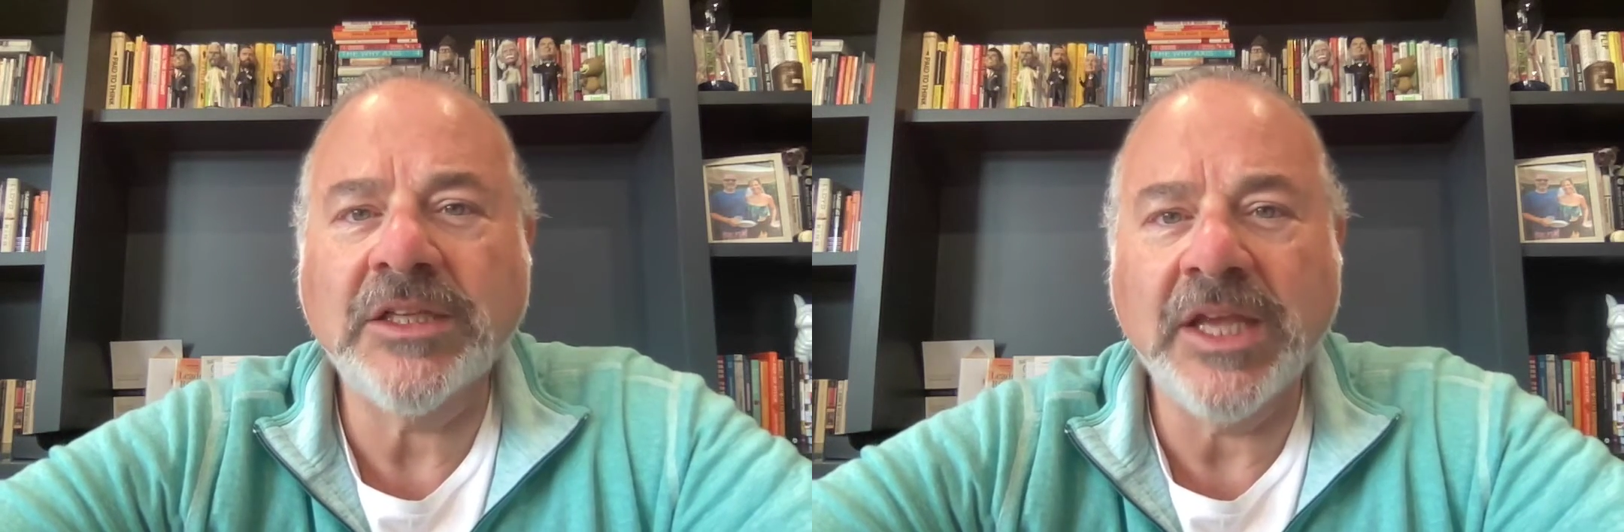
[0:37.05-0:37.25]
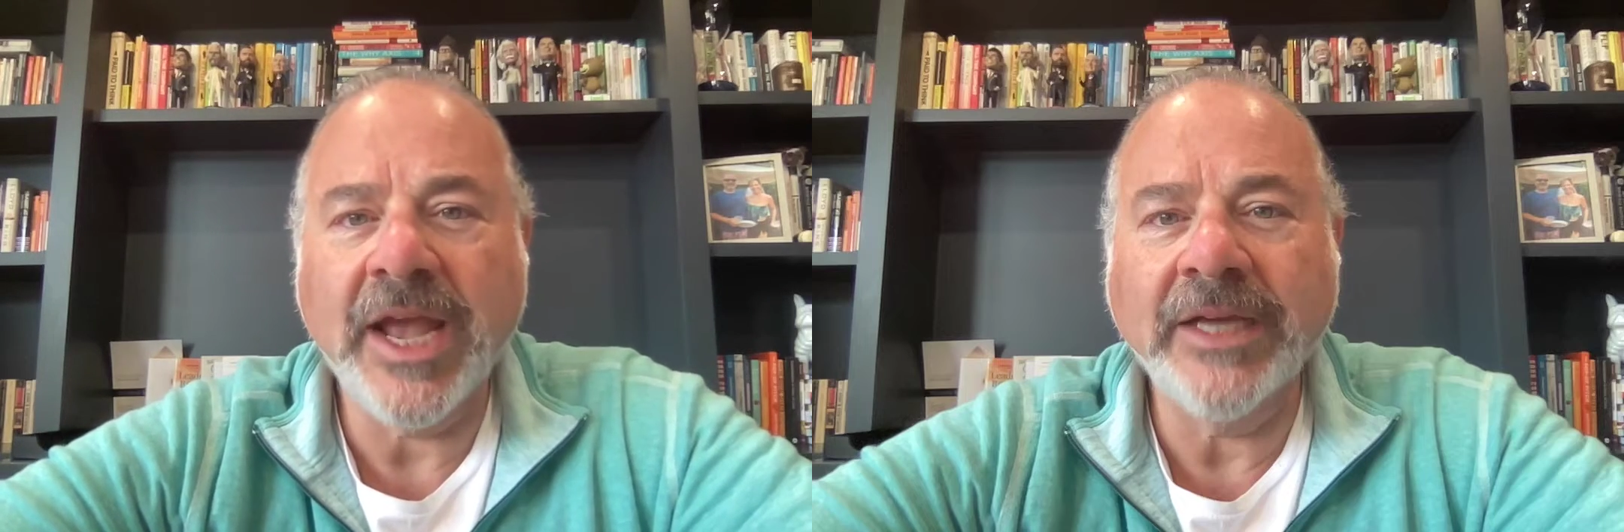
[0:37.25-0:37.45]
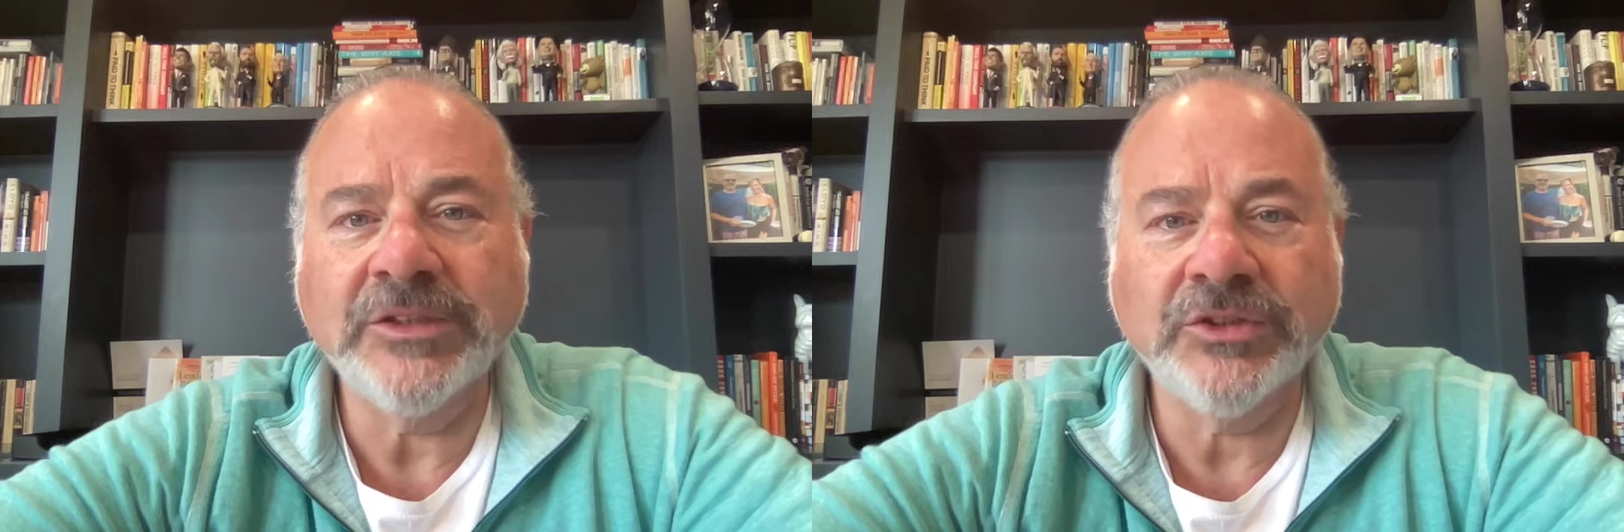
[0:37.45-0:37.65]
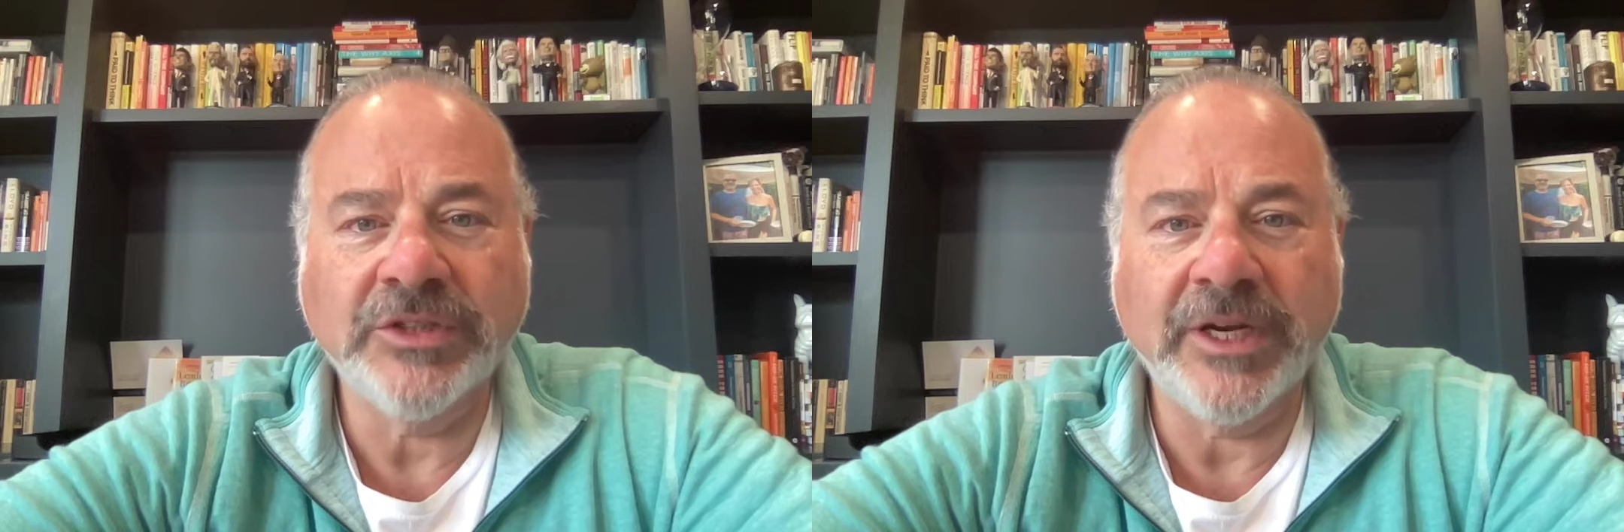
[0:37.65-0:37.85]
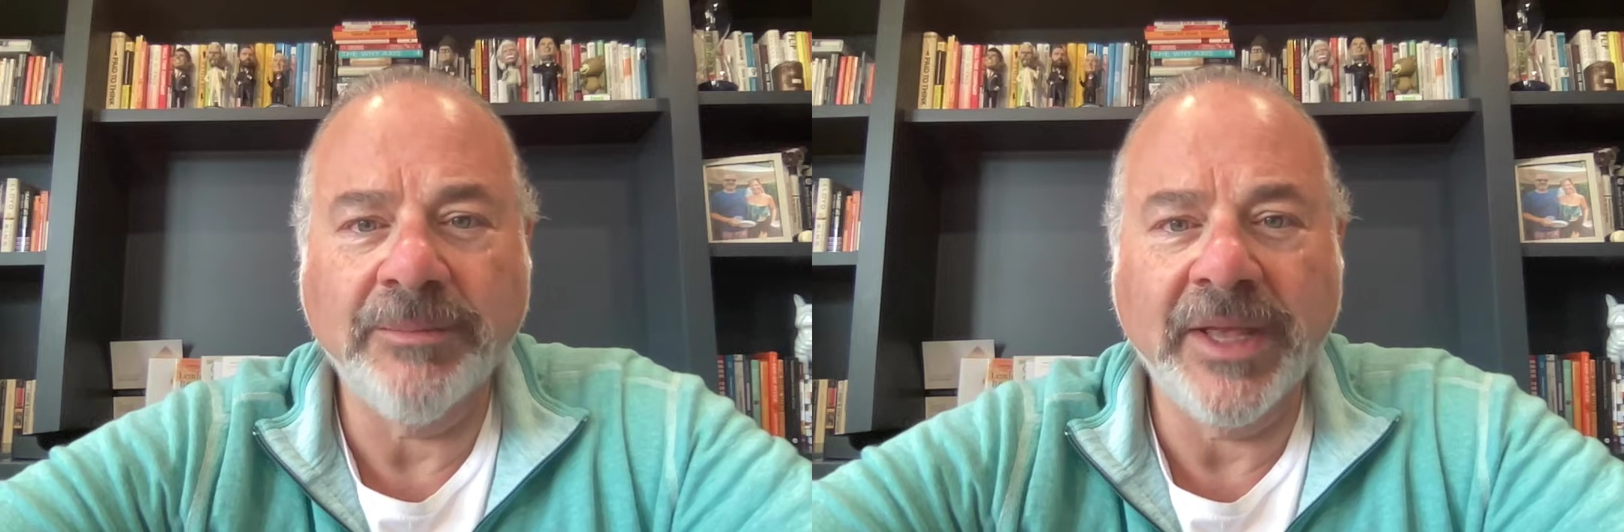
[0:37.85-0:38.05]
the answers
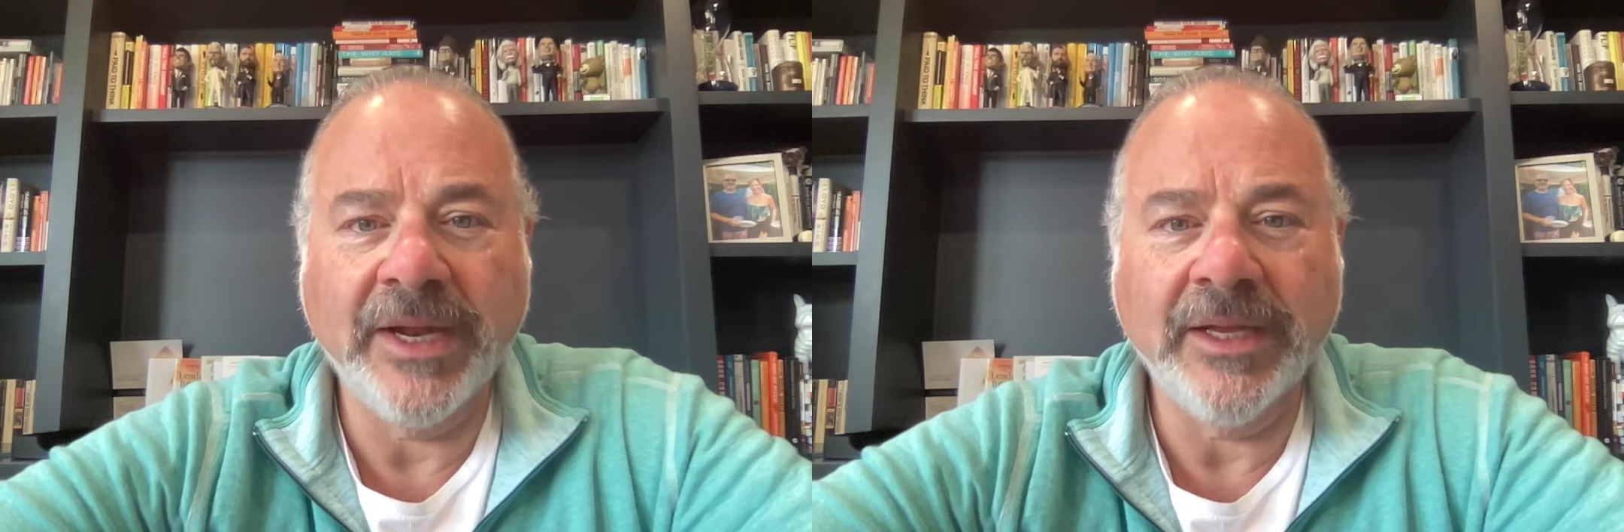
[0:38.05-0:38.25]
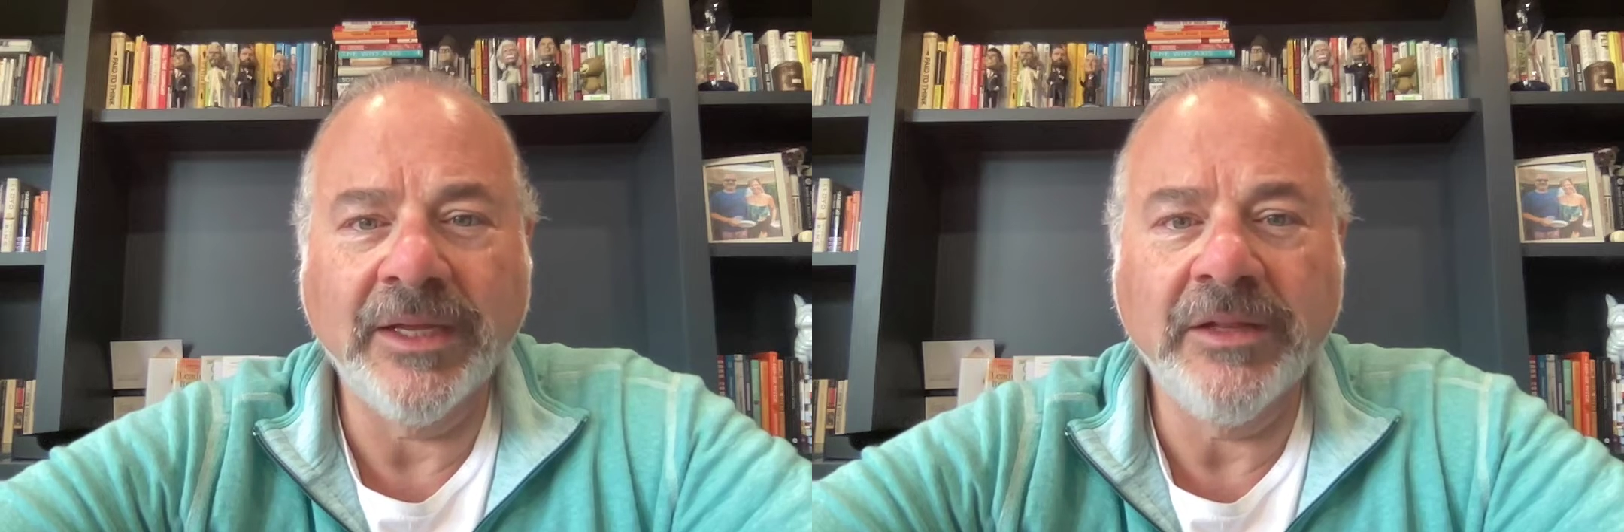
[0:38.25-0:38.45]
that I'm getting,